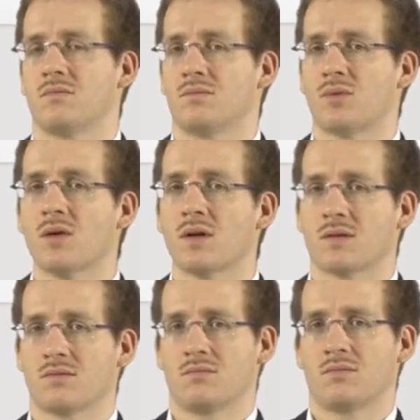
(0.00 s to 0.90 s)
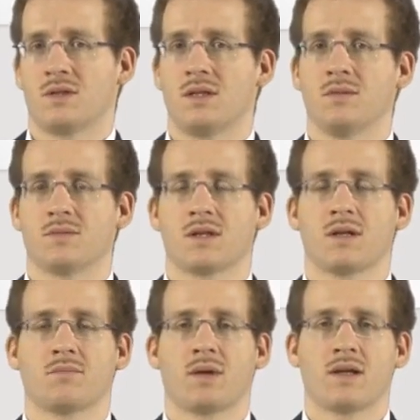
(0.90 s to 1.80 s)
product teams
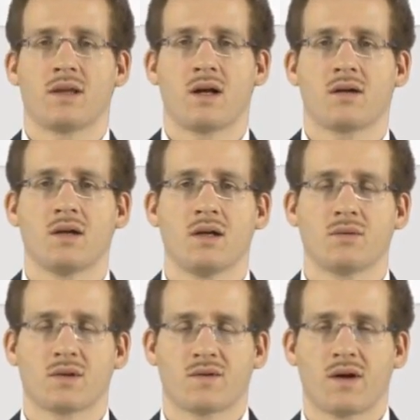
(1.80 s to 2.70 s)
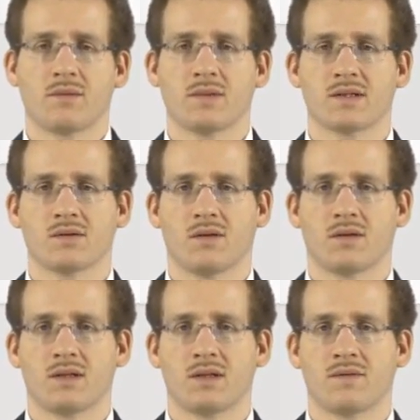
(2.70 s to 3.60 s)
and by their requirements
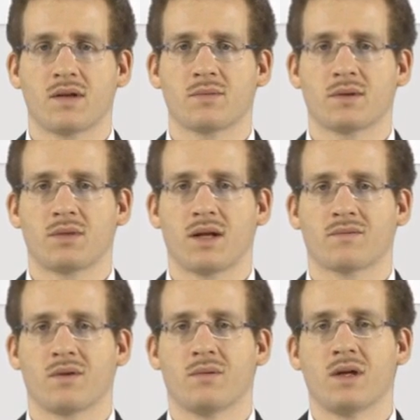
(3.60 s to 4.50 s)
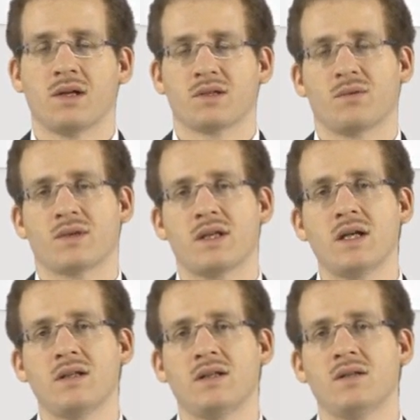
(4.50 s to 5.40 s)
on the development platform. So what
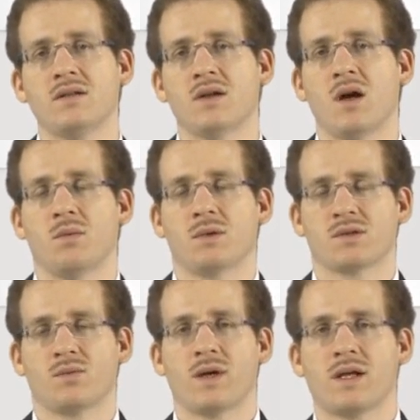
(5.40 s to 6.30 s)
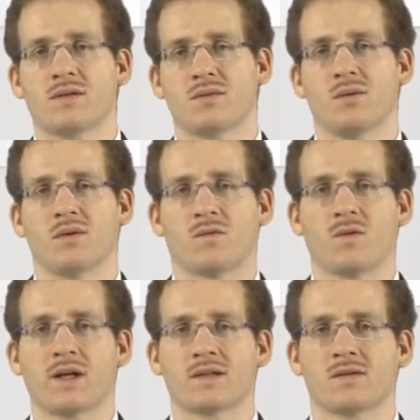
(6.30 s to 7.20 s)
they needed was a way to
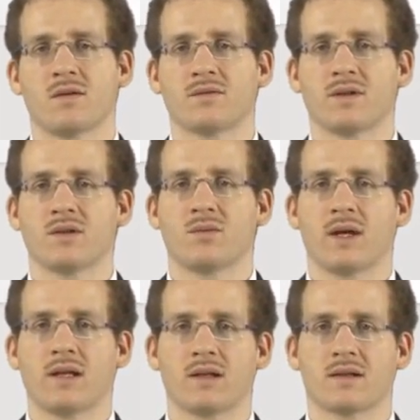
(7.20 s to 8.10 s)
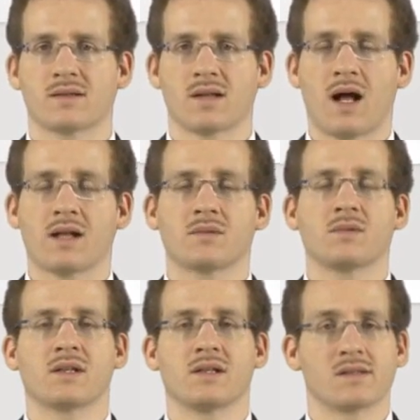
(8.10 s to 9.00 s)
write software in a way that it's
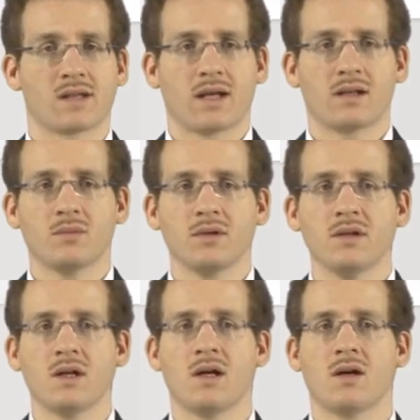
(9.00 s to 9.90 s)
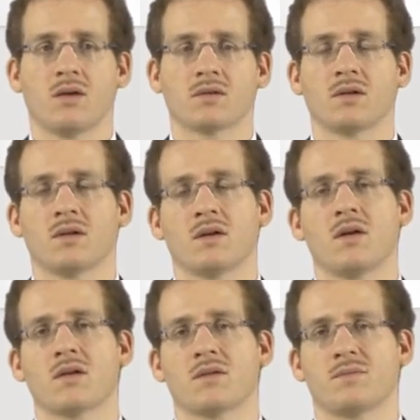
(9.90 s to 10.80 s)
ultimately scalable on a
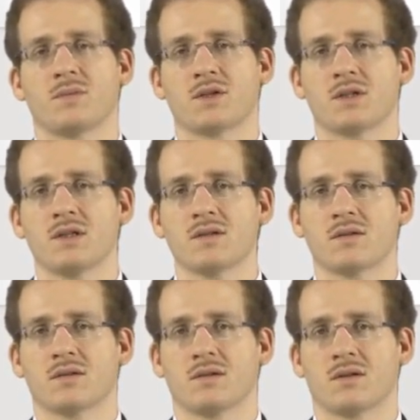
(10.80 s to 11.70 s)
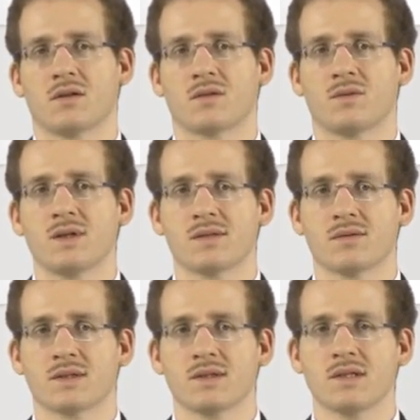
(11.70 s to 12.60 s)
lot of machines, on a lot of
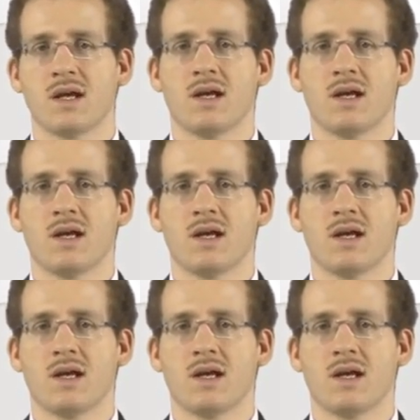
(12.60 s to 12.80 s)
resources.